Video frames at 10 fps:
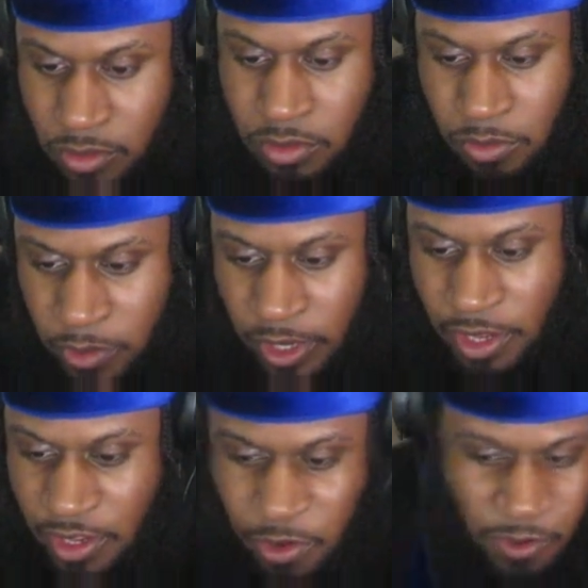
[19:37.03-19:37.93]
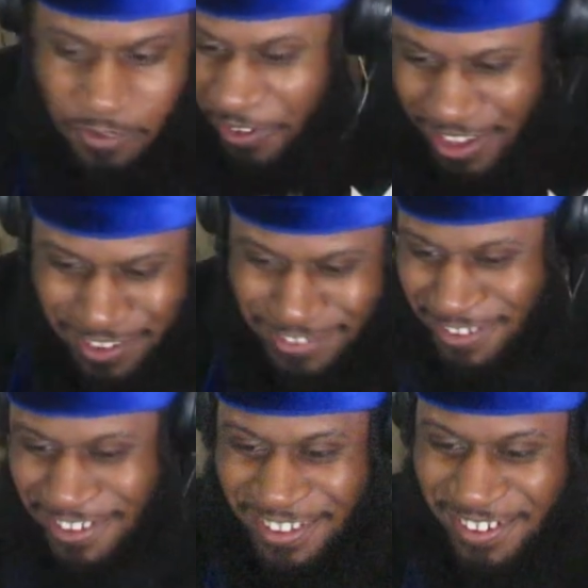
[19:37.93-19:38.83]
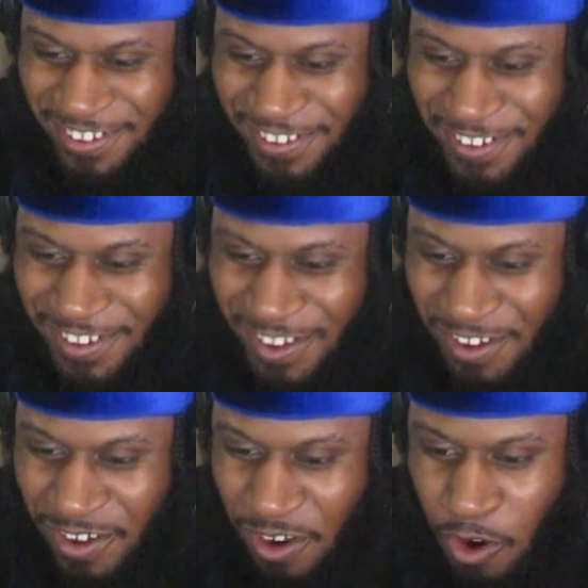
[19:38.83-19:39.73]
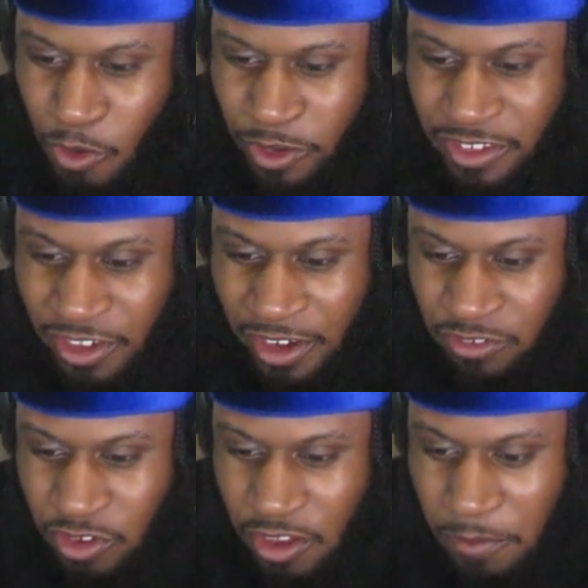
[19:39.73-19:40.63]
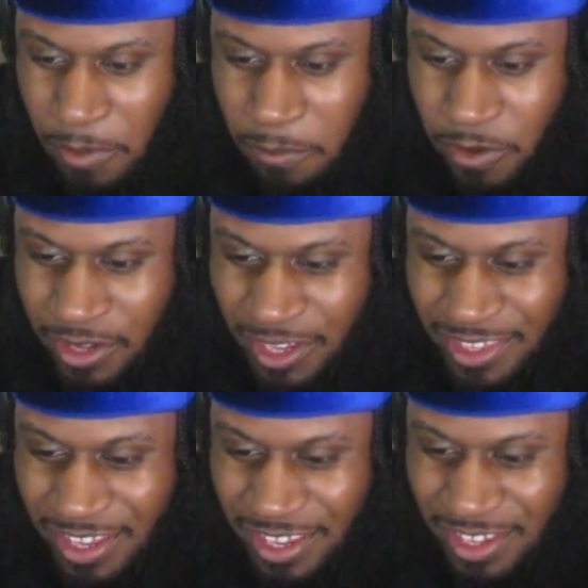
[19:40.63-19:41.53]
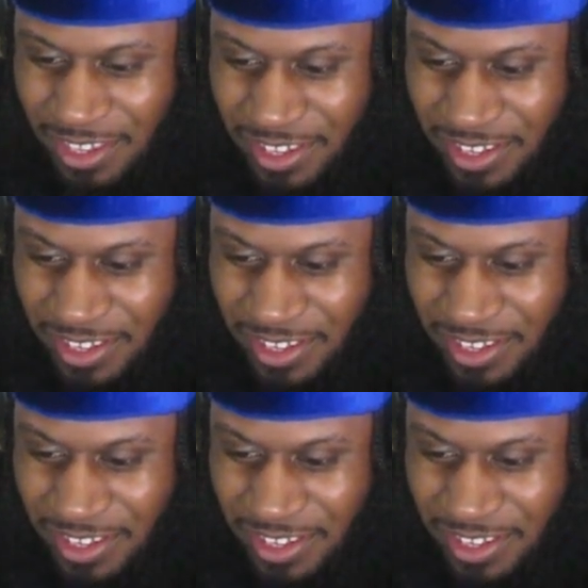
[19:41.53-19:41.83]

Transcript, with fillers: Okay, he going crazy. Oh, they try to trick up my boy like that?